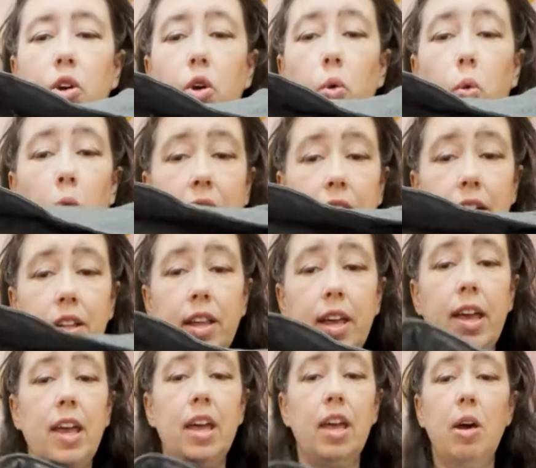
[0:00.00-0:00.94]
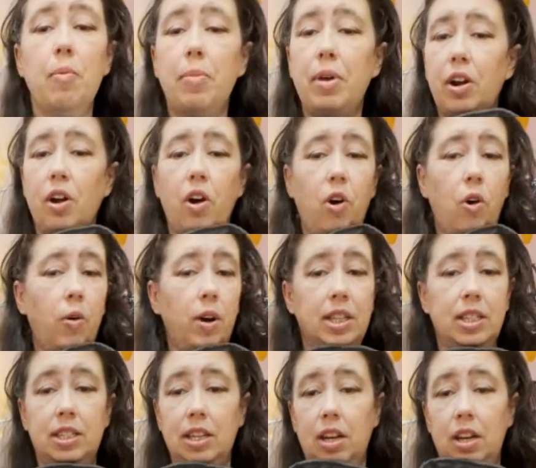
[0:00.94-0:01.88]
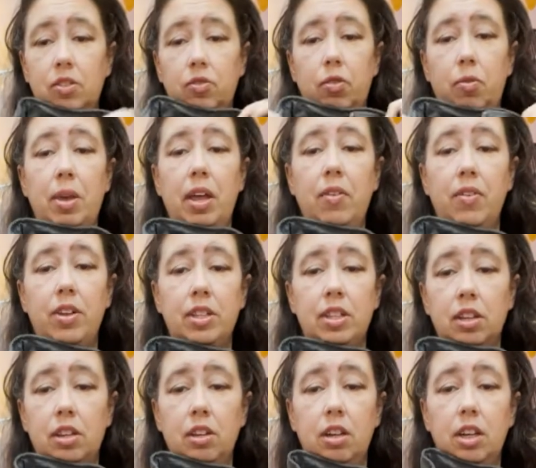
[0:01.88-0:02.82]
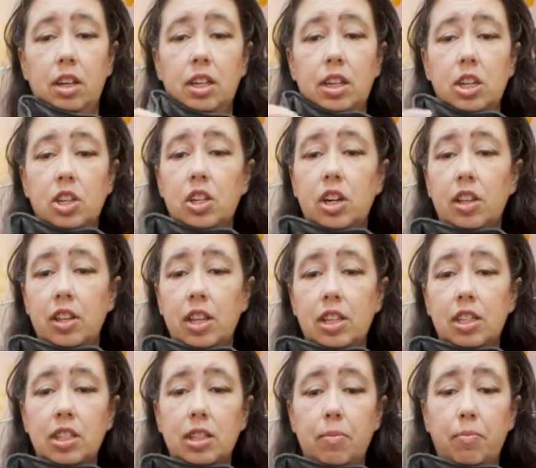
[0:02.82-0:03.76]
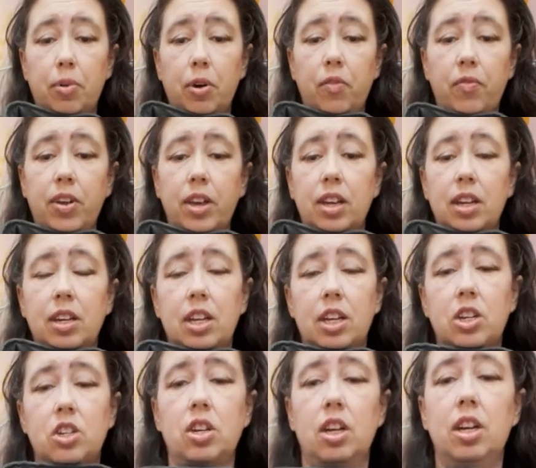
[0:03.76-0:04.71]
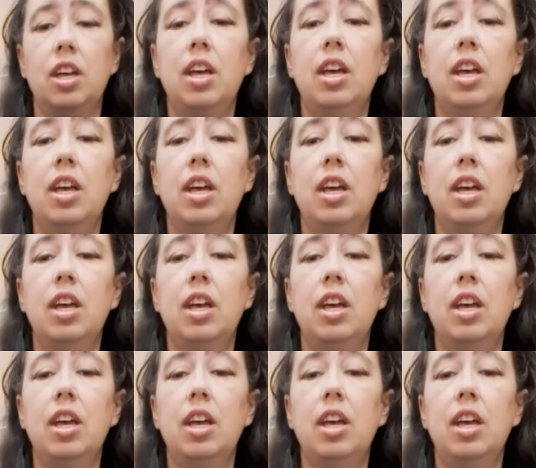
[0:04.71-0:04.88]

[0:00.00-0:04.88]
quickly, but it always sells for me if it's in good condition. And this is in perfect condition.